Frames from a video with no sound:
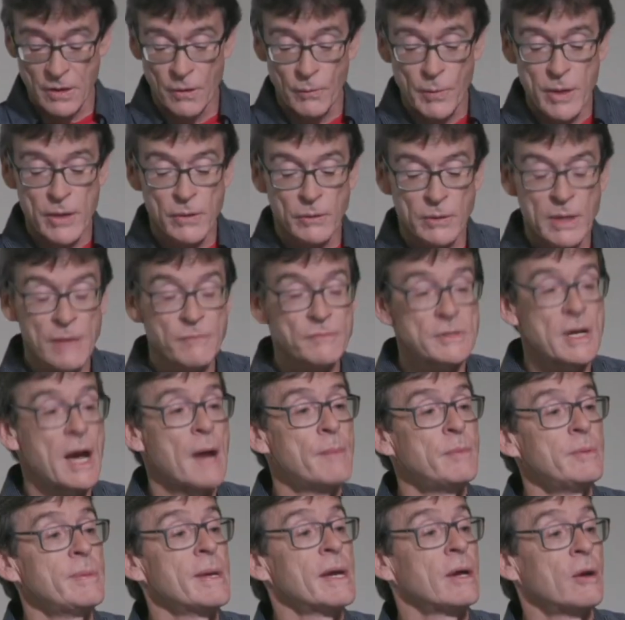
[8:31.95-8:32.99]
We don't have
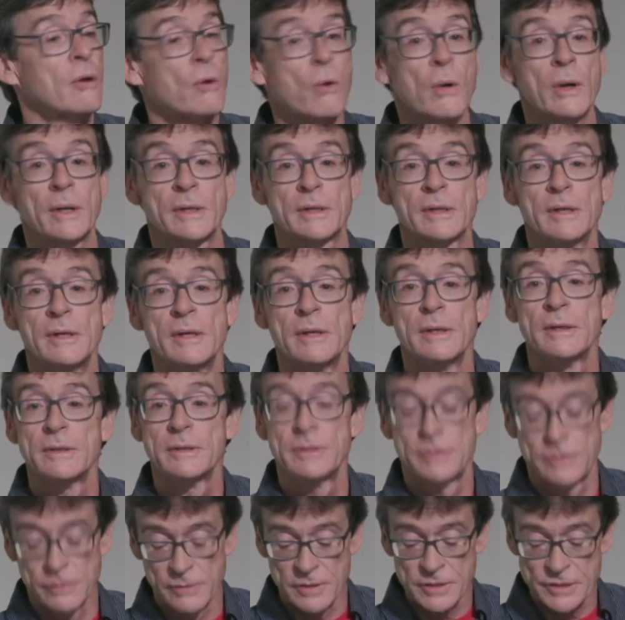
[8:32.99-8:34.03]
time to be in court
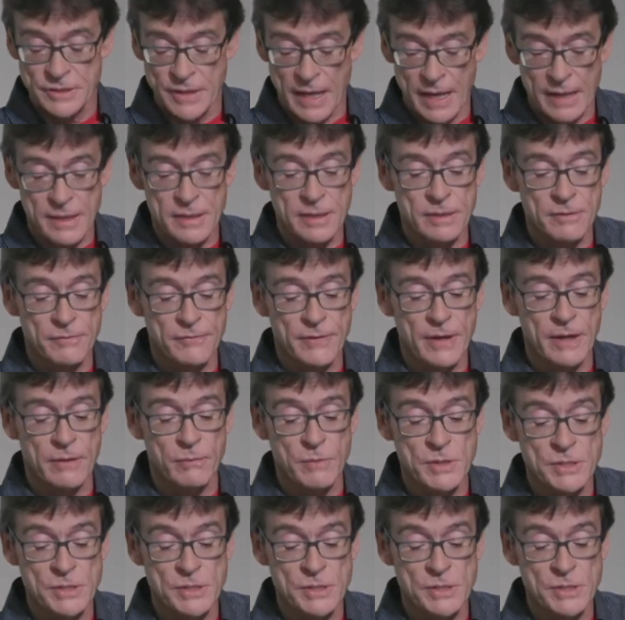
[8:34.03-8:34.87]
to decide and defend.